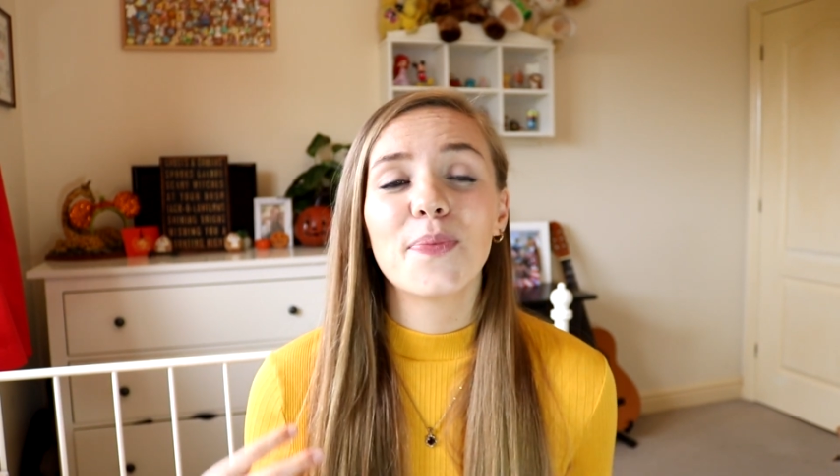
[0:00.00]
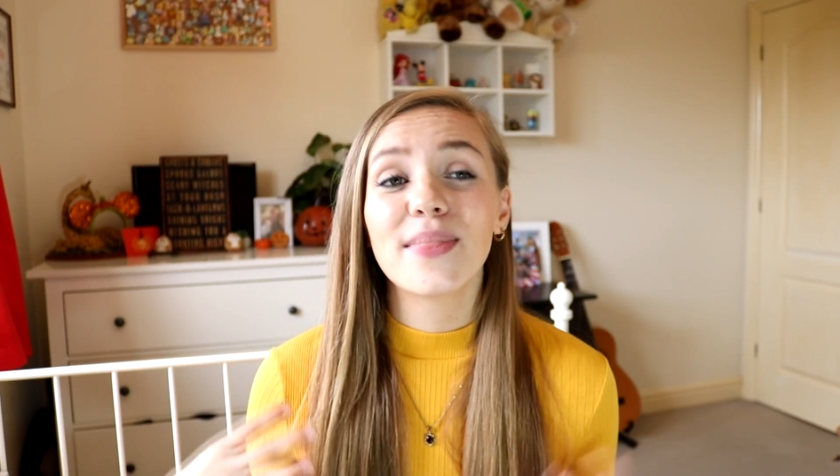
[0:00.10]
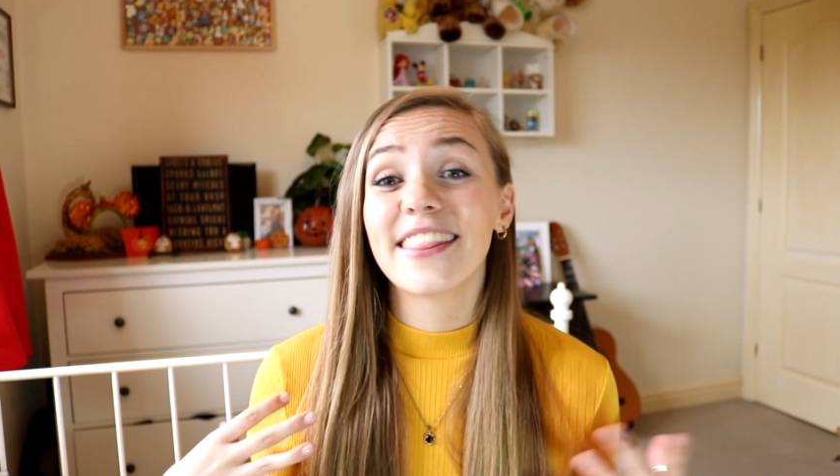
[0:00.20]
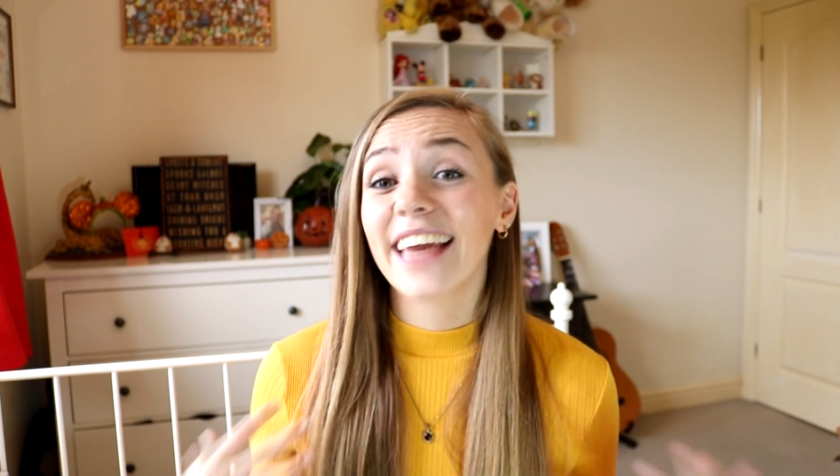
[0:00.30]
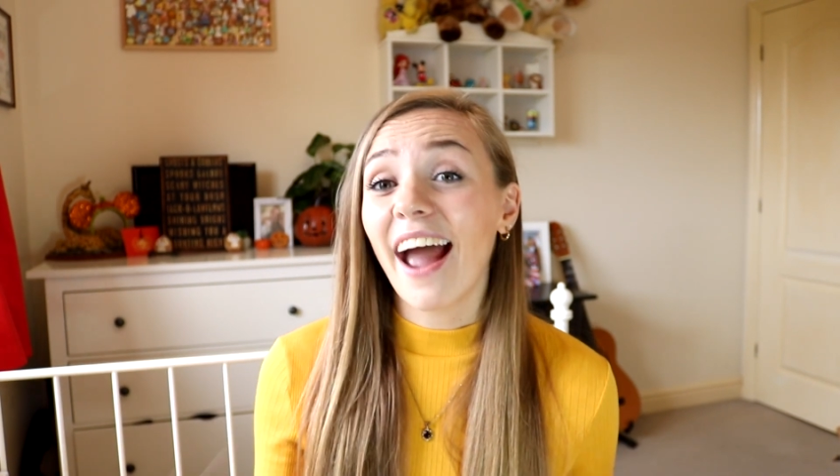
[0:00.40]

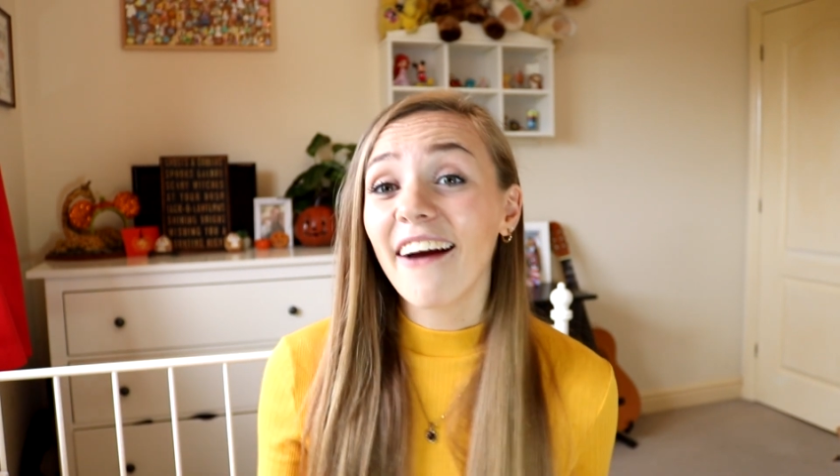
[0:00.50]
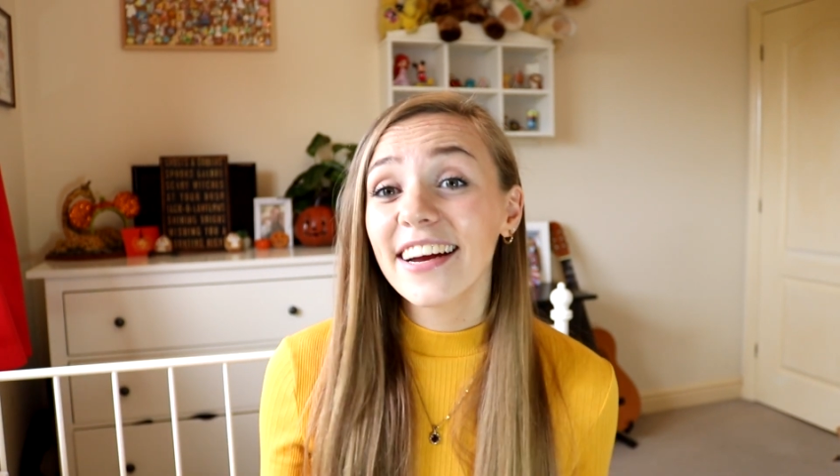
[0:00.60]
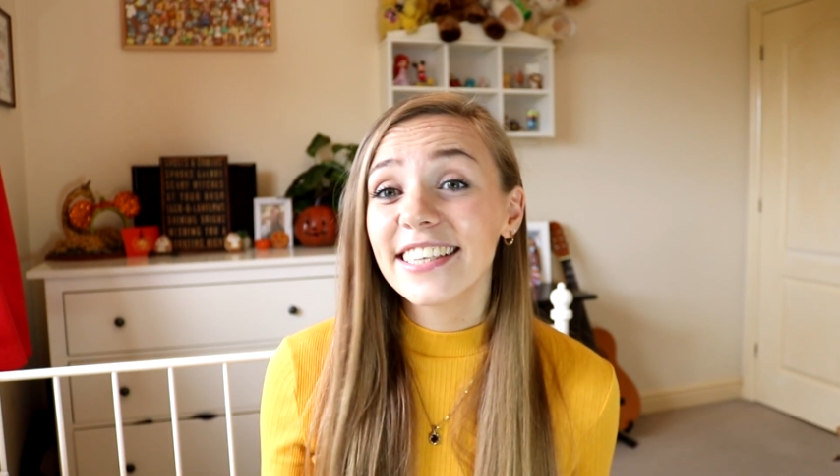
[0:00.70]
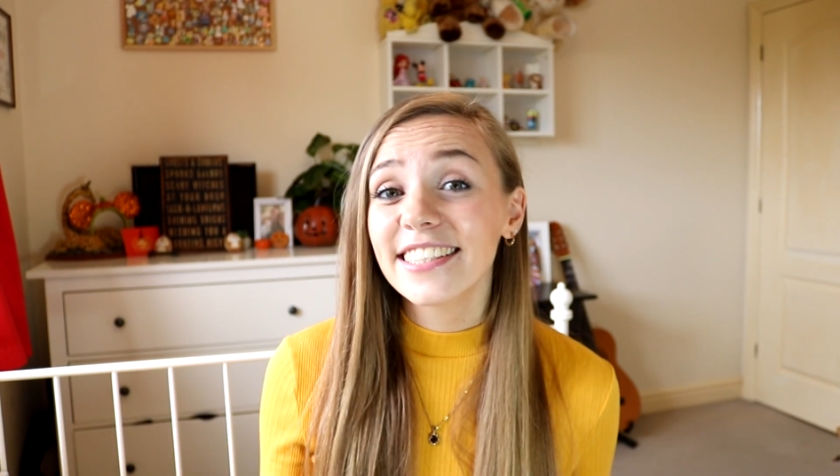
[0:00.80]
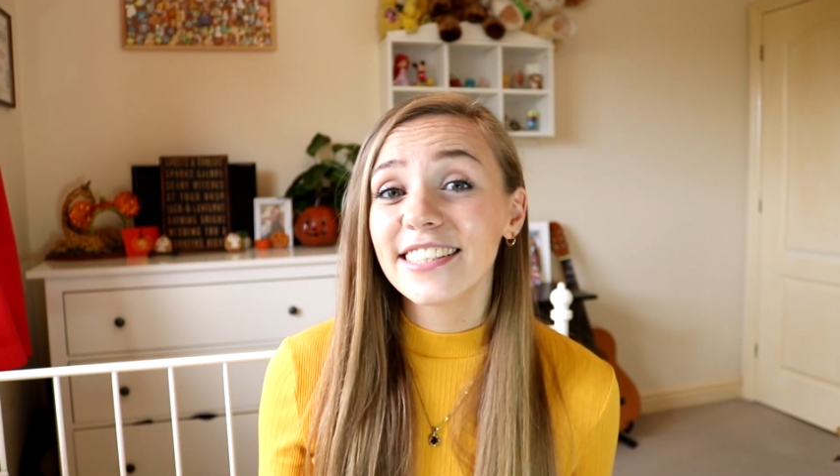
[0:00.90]
the
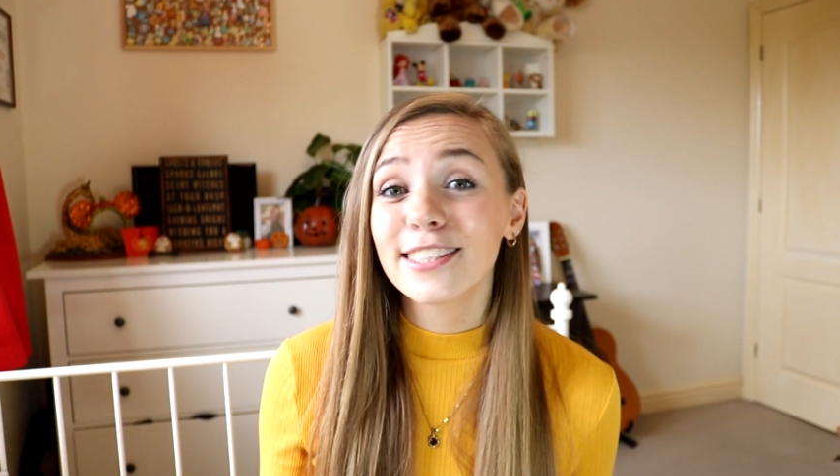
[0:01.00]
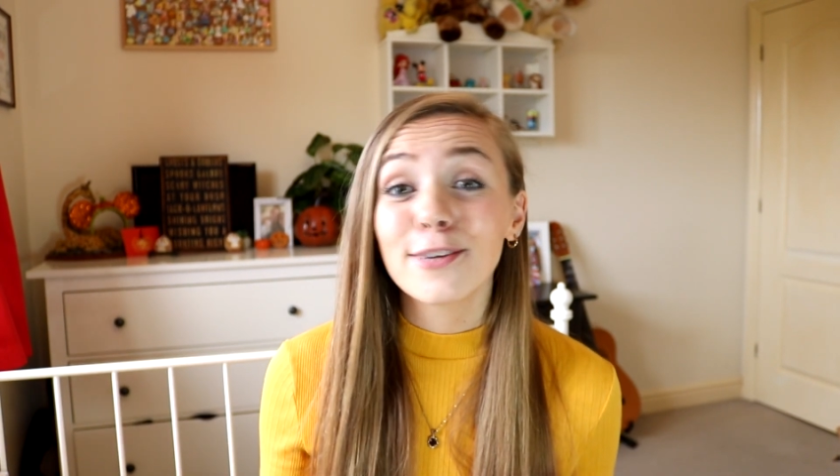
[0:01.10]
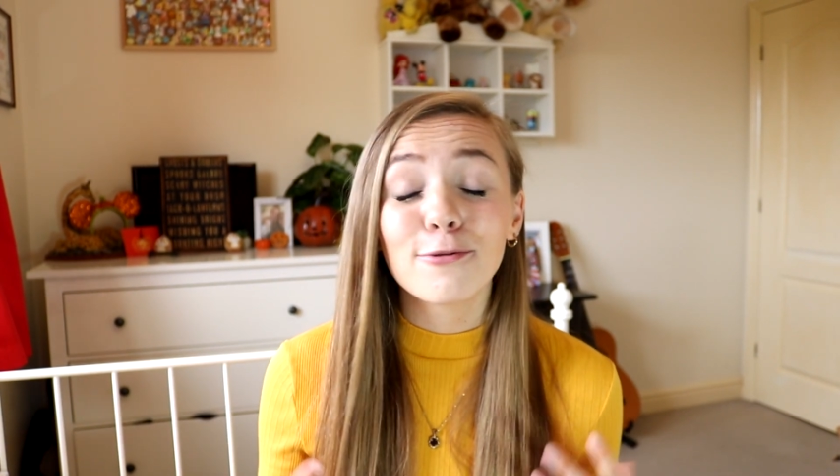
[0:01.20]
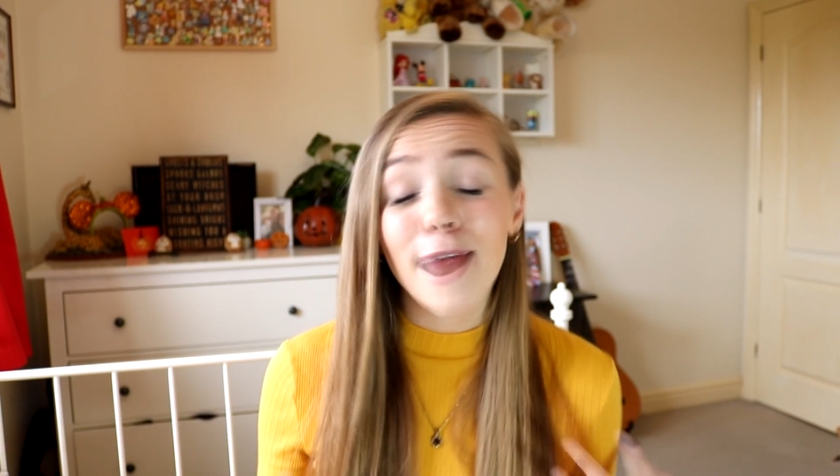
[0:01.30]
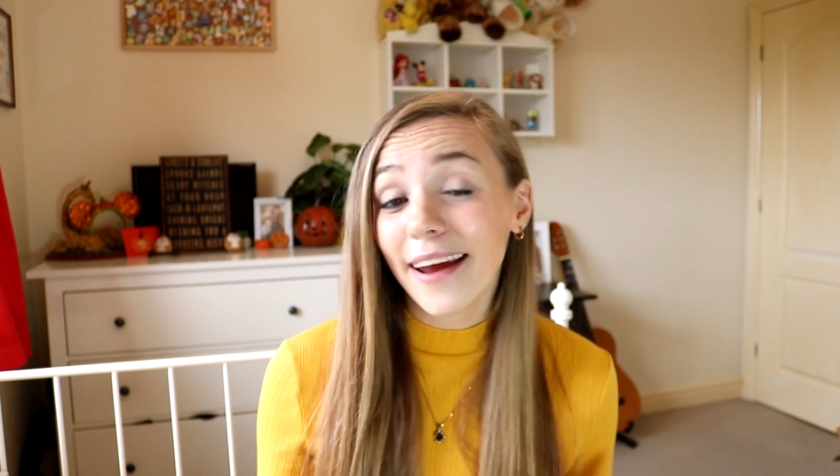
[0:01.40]
characters
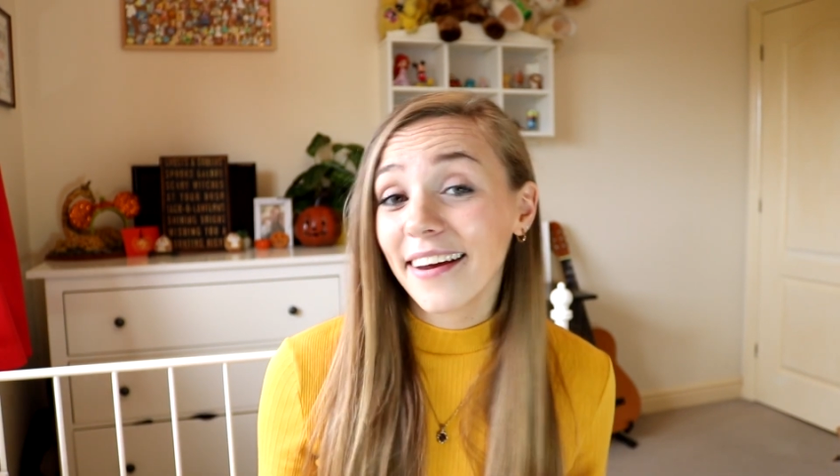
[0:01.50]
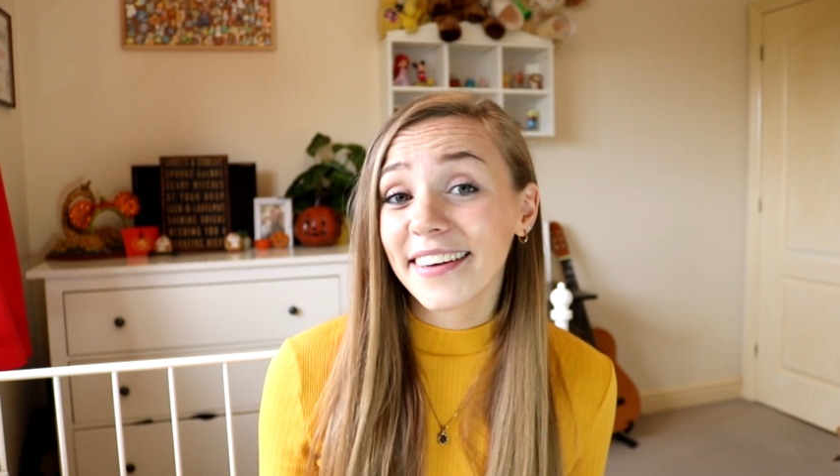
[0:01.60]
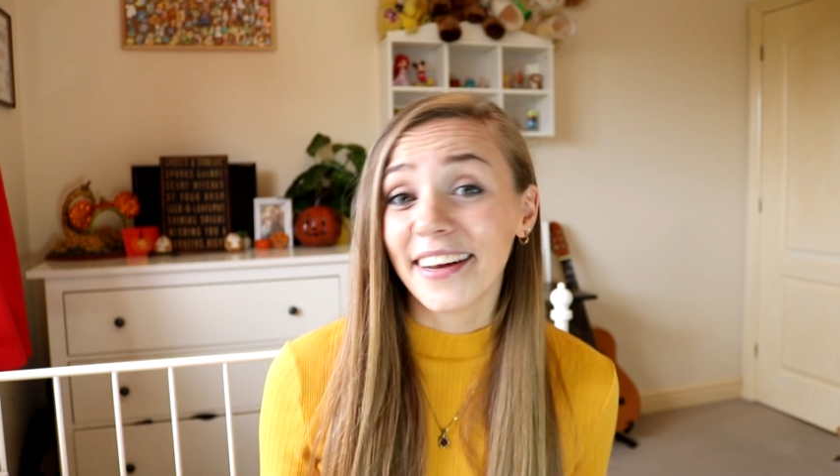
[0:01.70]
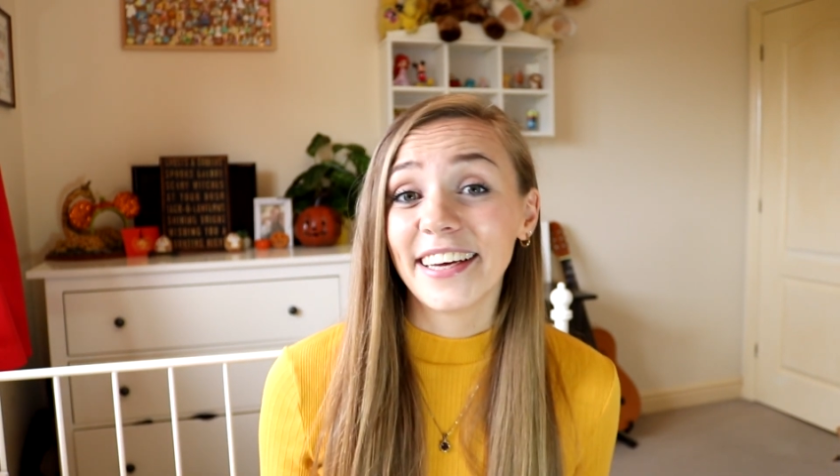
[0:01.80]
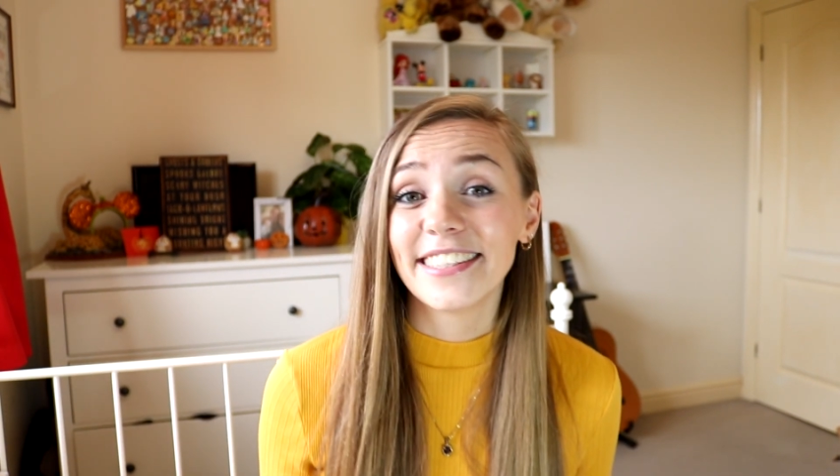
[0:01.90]

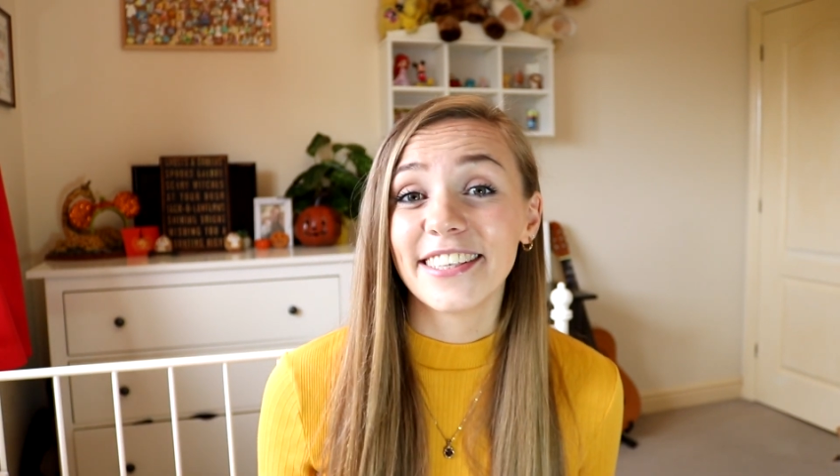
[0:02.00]
recognize